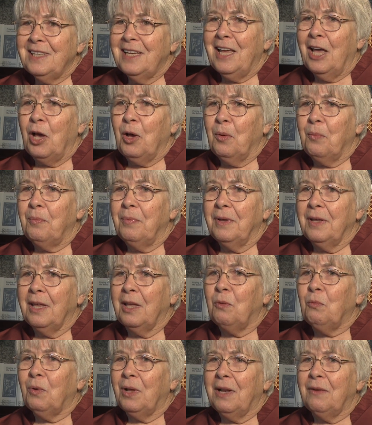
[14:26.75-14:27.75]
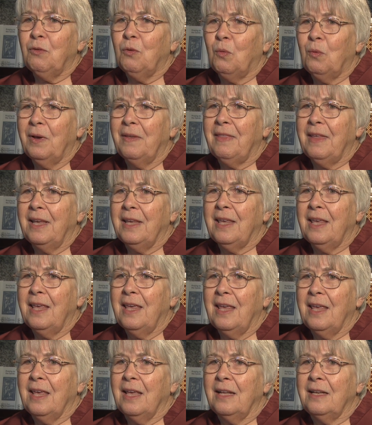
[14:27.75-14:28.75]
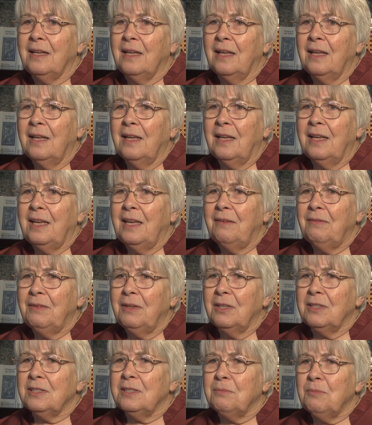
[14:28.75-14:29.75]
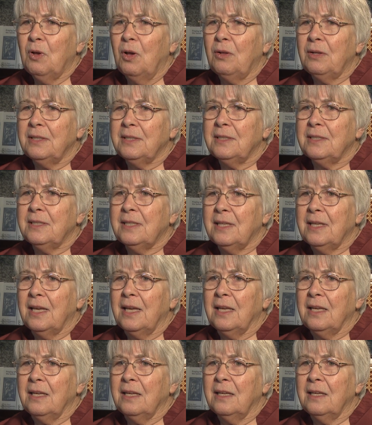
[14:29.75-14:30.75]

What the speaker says: help in whatever way they can, even the smallest thing.